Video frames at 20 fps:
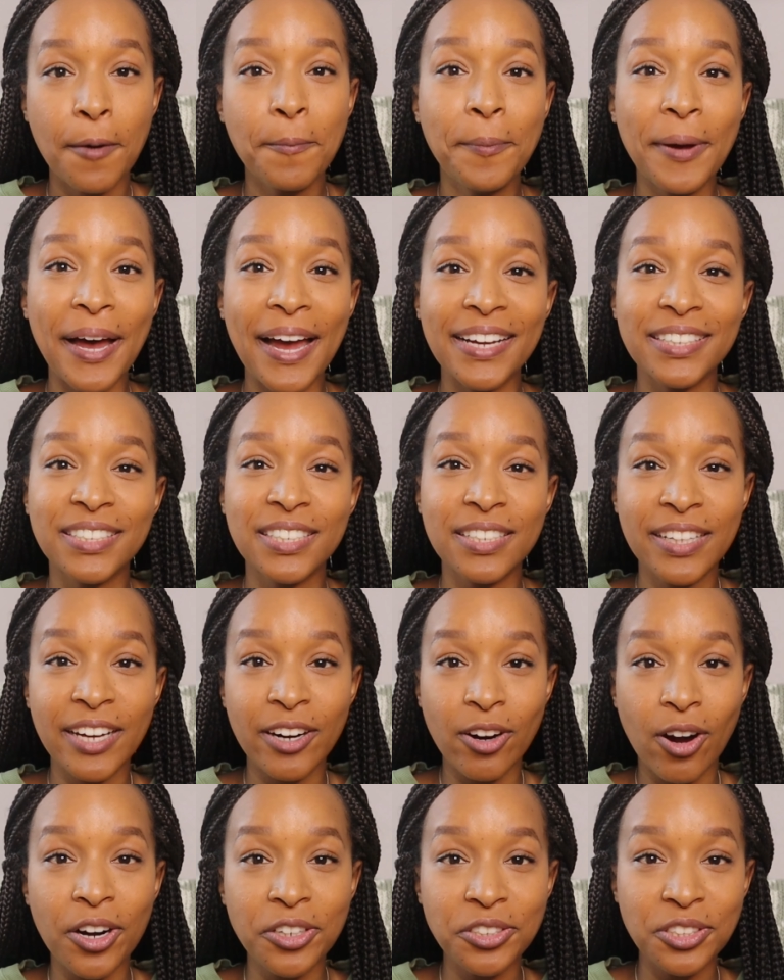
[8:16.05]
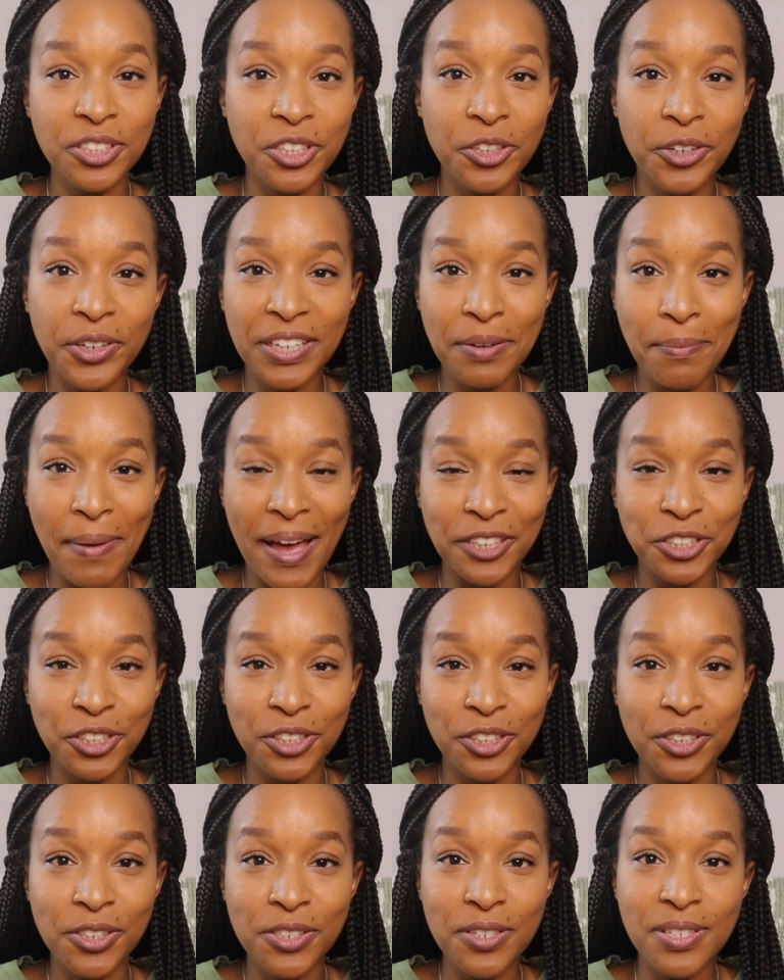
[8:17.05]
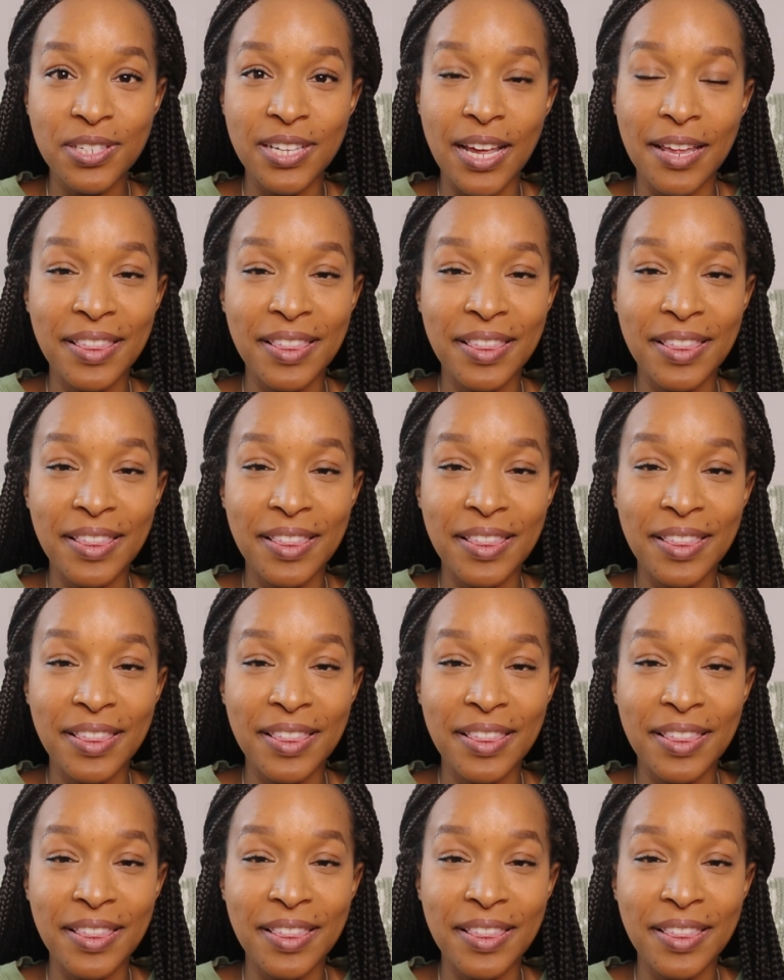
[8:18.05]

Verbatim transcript: but there are security measures